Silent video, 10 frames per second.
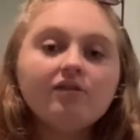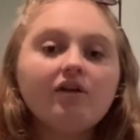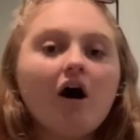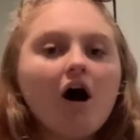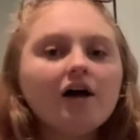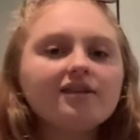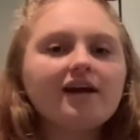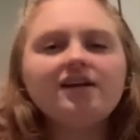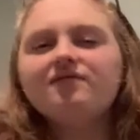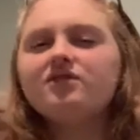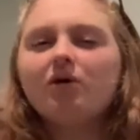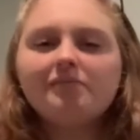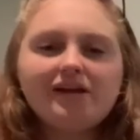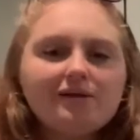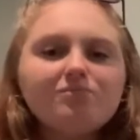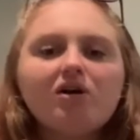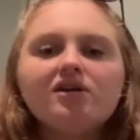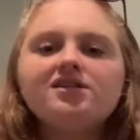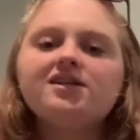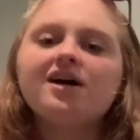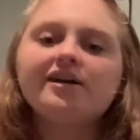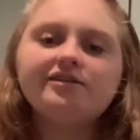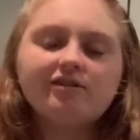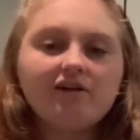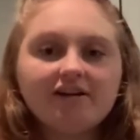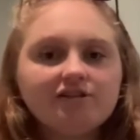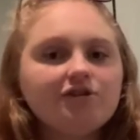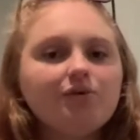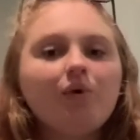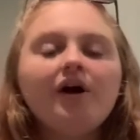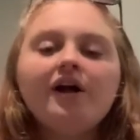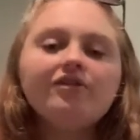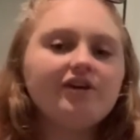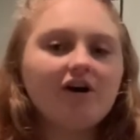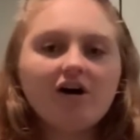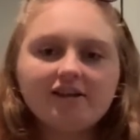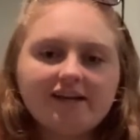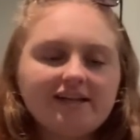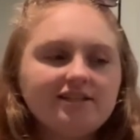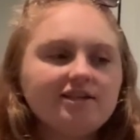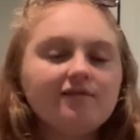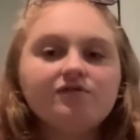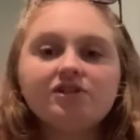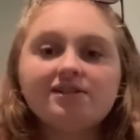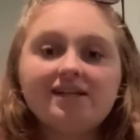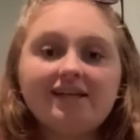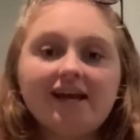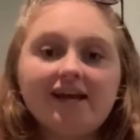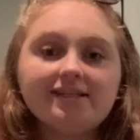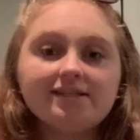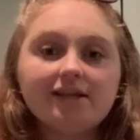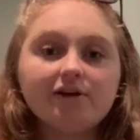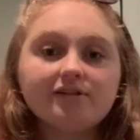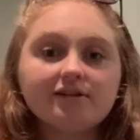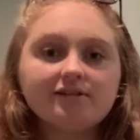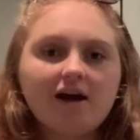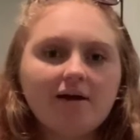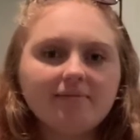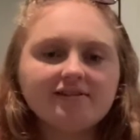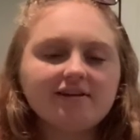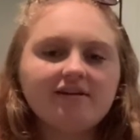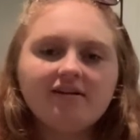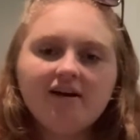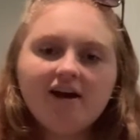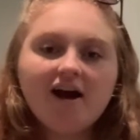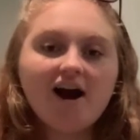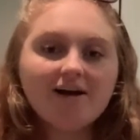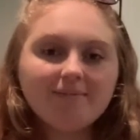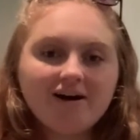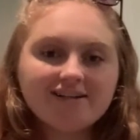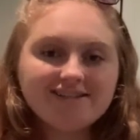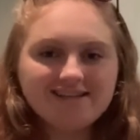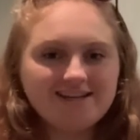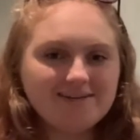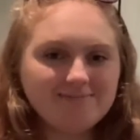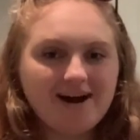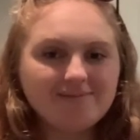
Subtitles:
the online, even though I'm in person, I still like to do the online stuff just in case there's a time. I was like, I'm on the team.